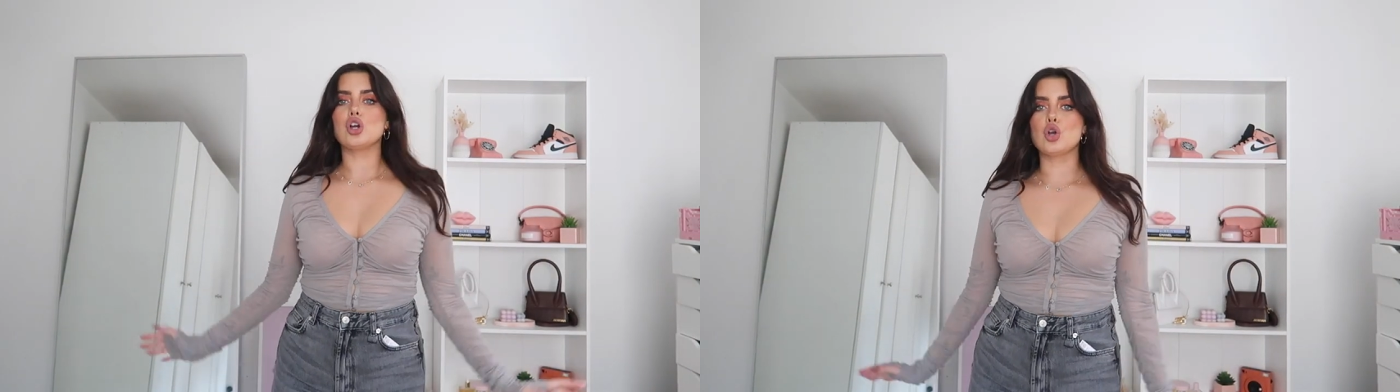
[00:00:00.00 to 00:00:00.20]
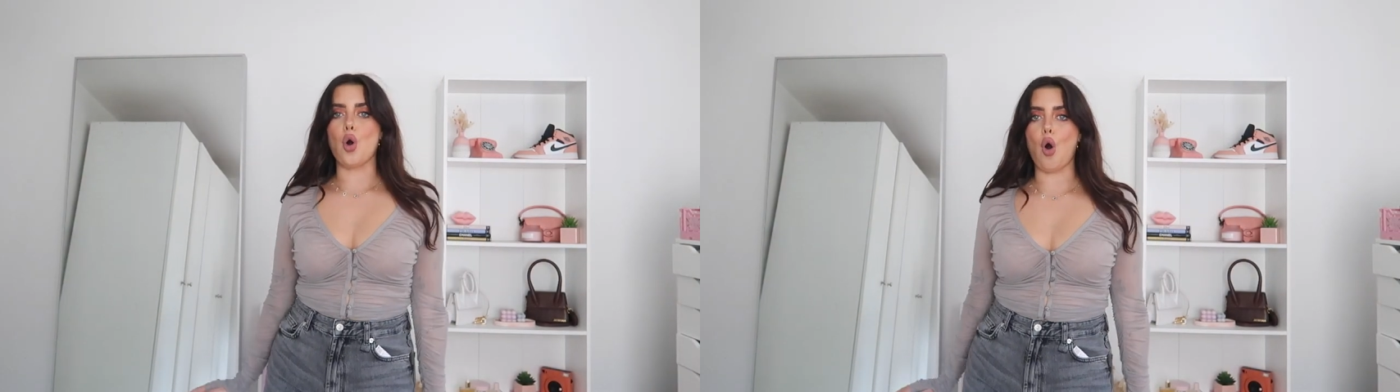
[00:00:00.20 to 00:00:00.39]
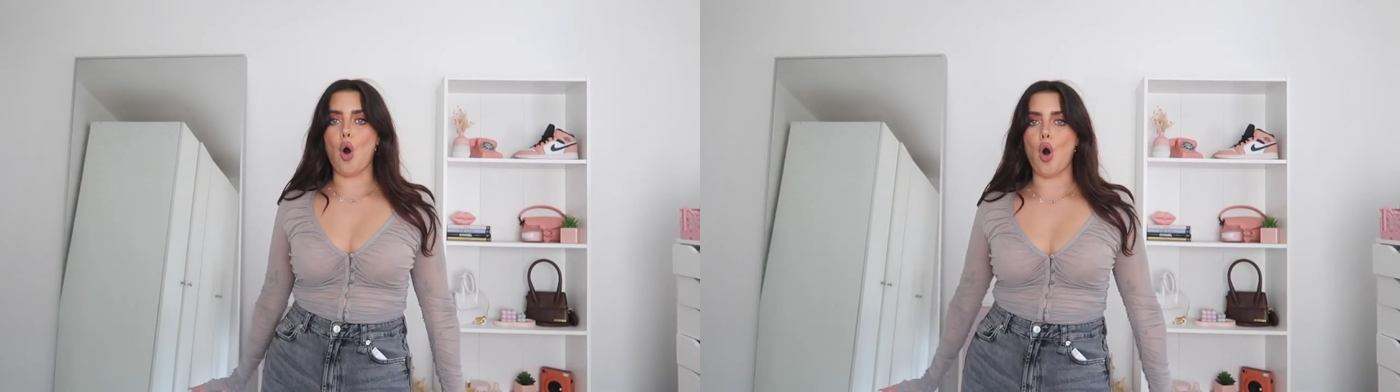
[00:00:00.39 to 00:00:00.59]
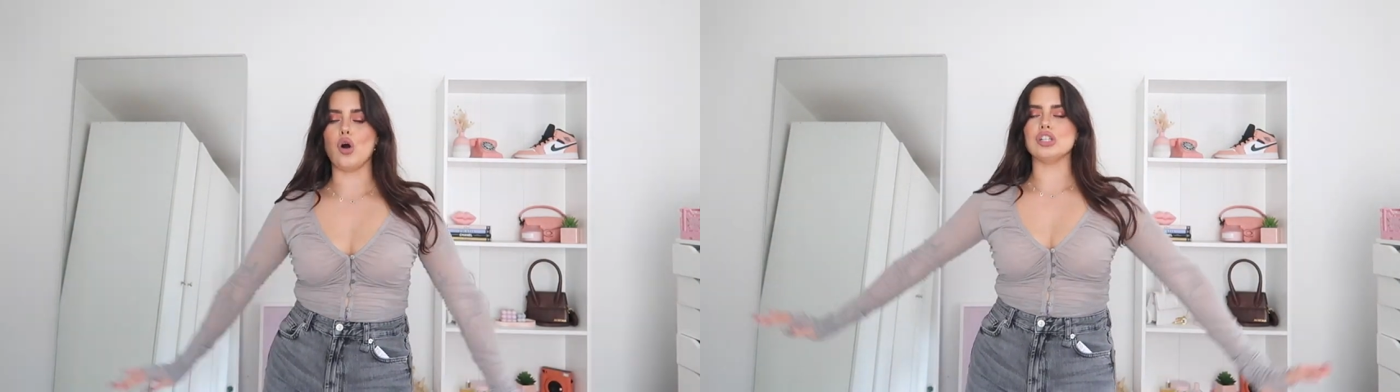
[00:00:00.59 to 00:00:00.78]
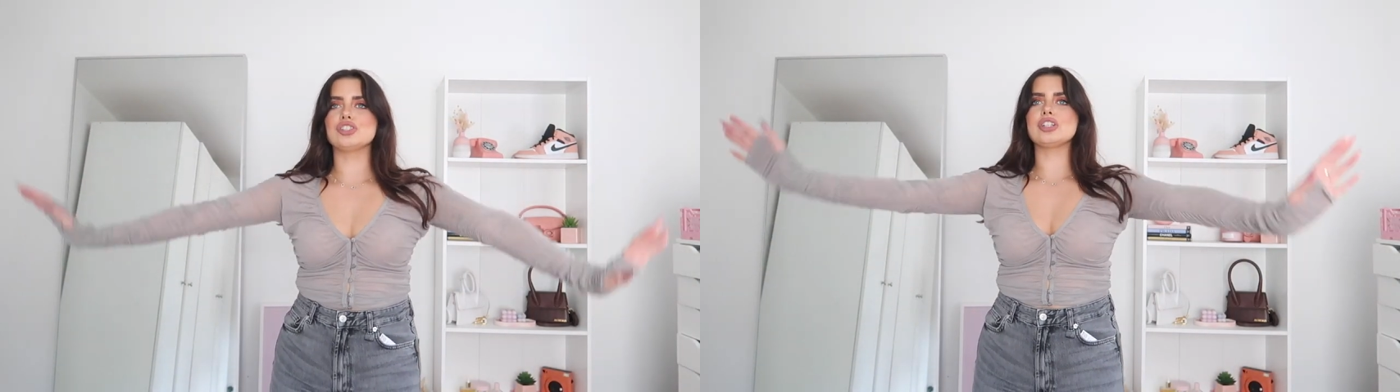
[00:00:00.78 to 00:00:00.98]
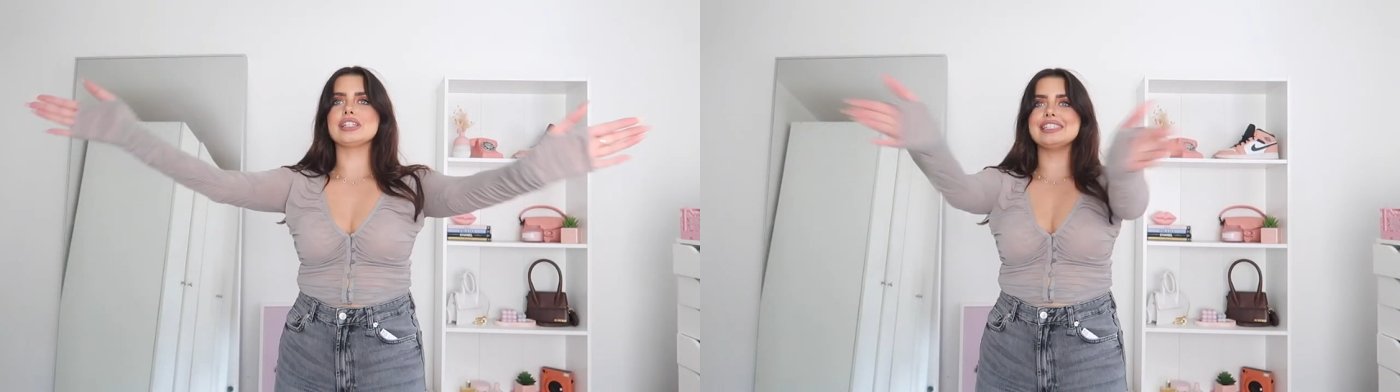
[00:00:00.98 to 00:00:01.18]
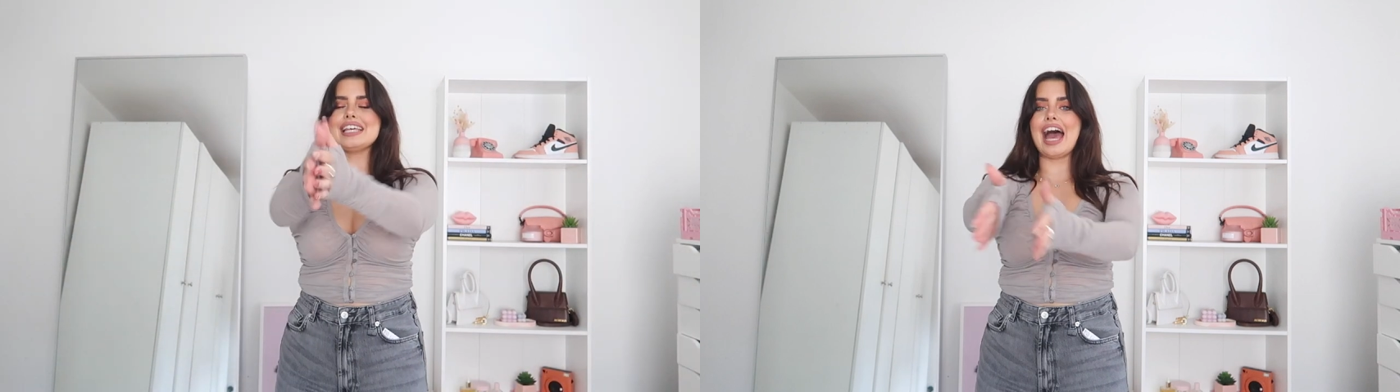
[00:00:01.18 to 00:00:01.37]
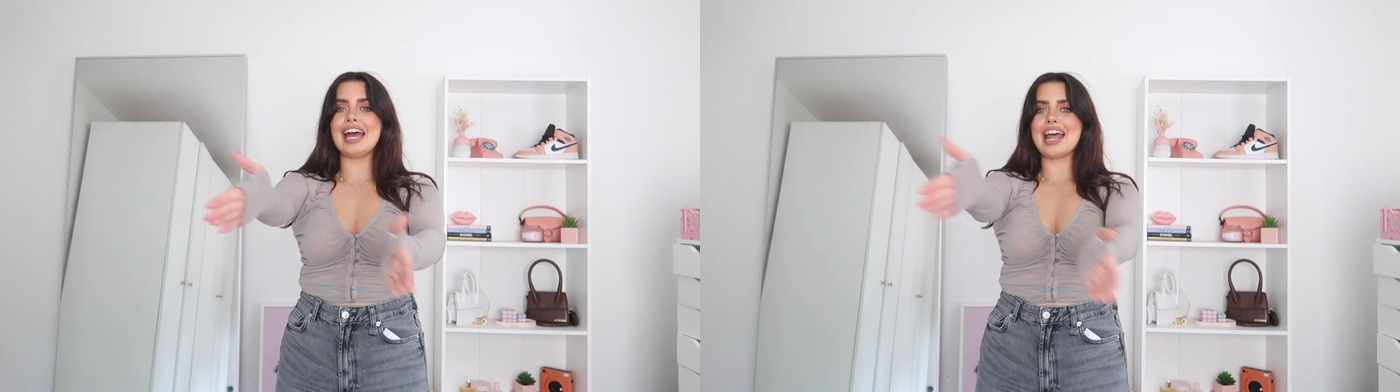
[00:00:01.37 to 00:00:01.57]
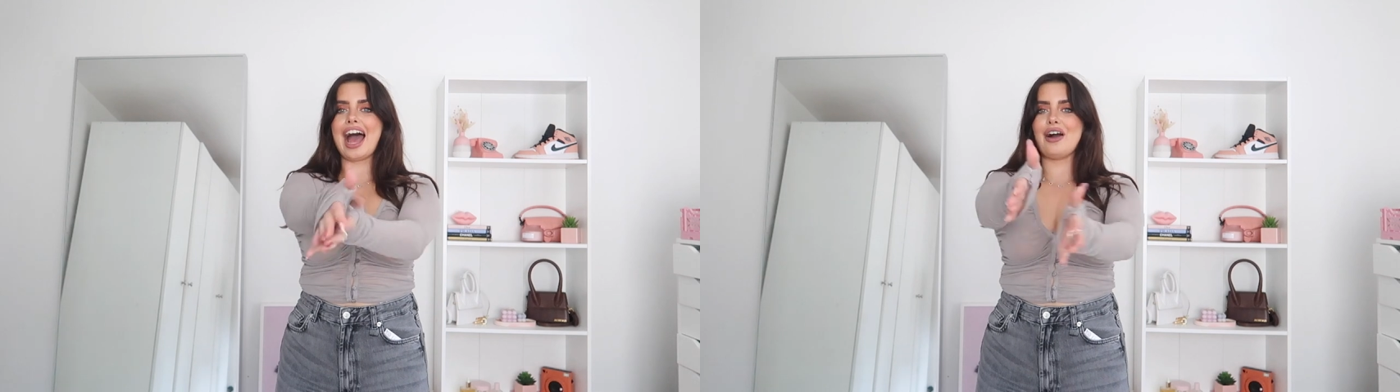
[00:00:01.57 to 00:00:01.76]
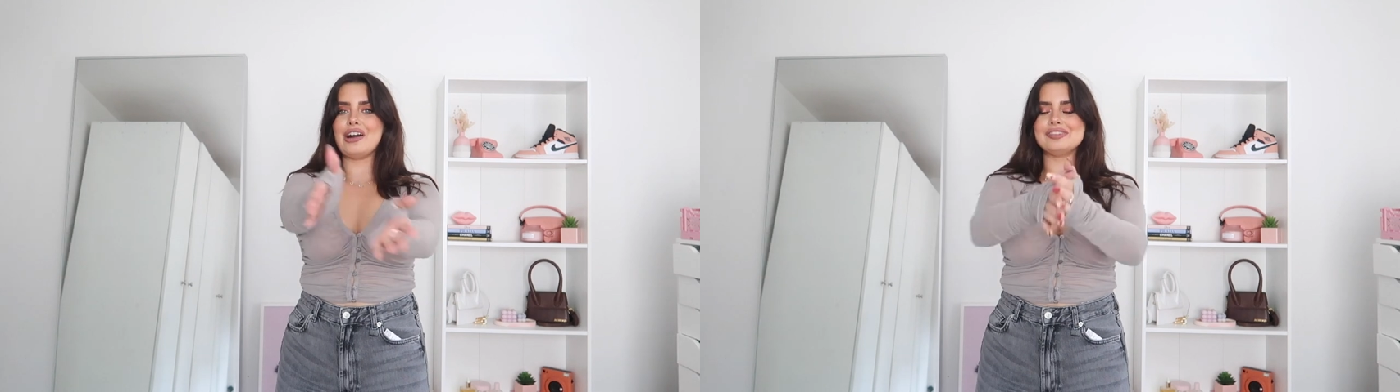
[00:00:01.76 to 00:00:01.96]
gorge. 10
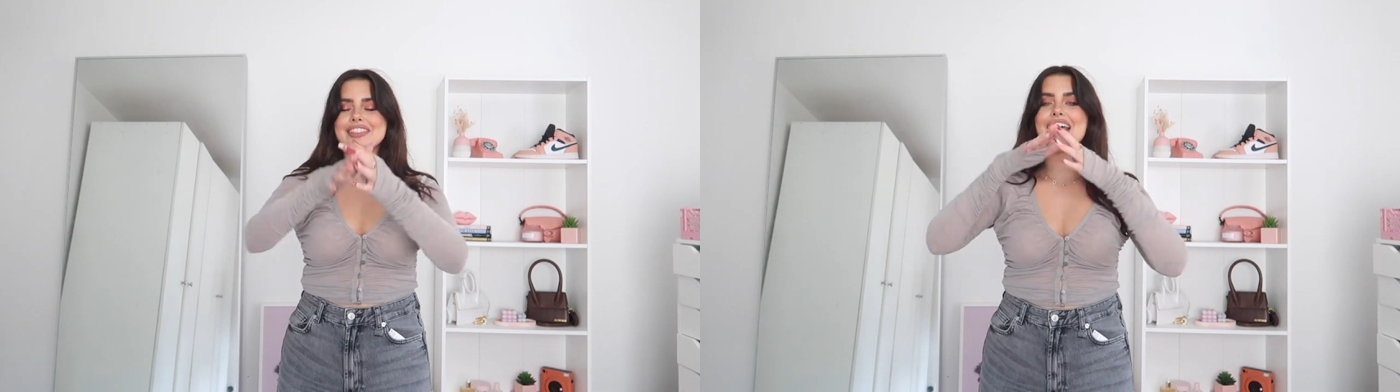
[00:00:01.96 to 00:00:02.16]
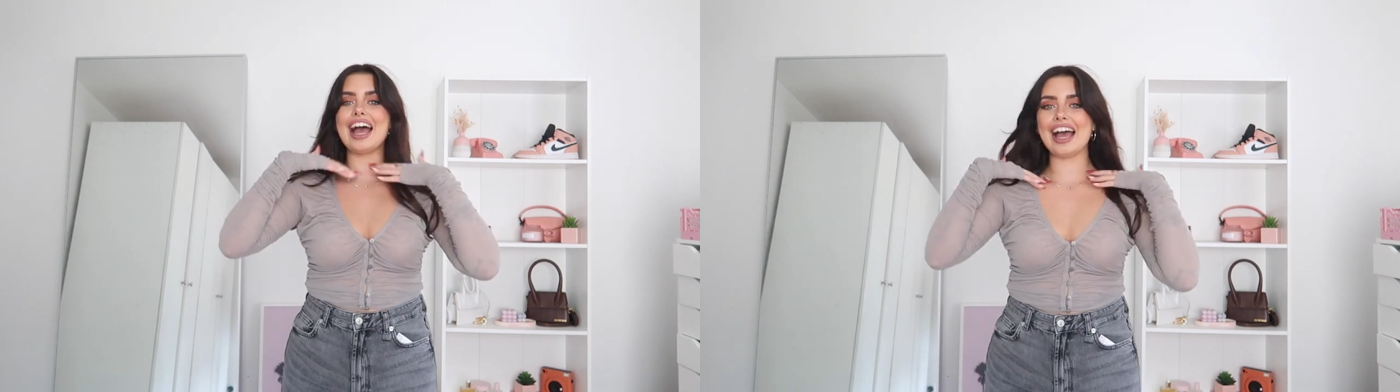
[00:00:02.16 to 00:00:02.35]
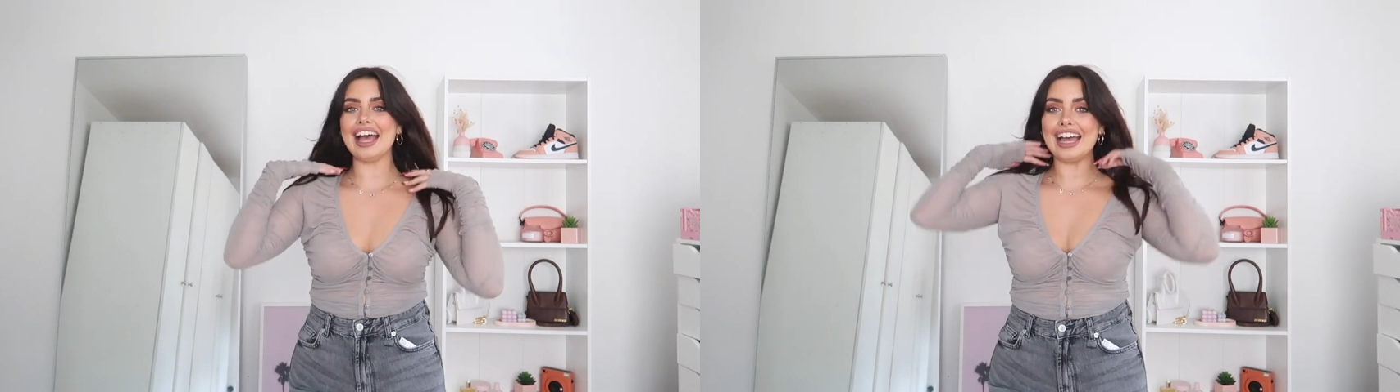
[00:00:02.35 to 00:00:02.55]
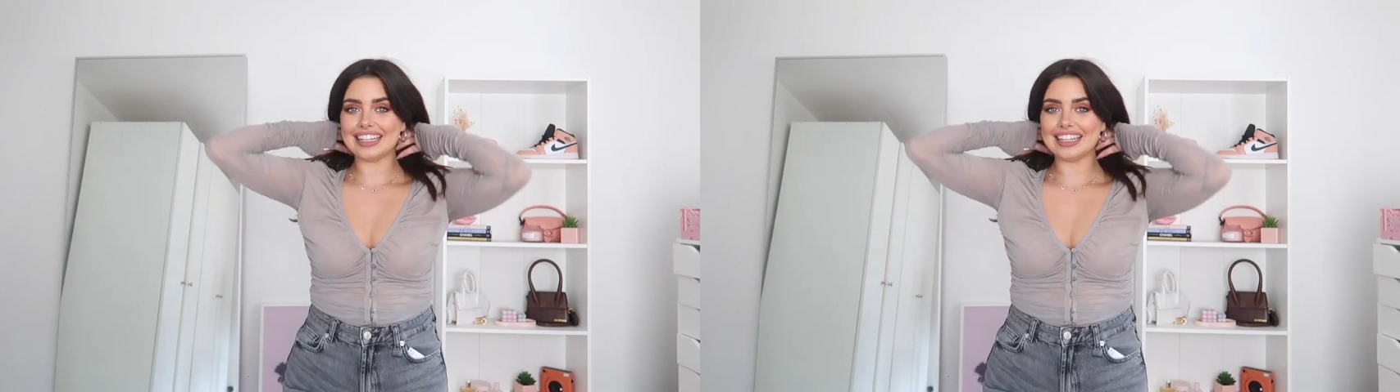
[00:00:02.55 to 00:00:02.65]
out of 10.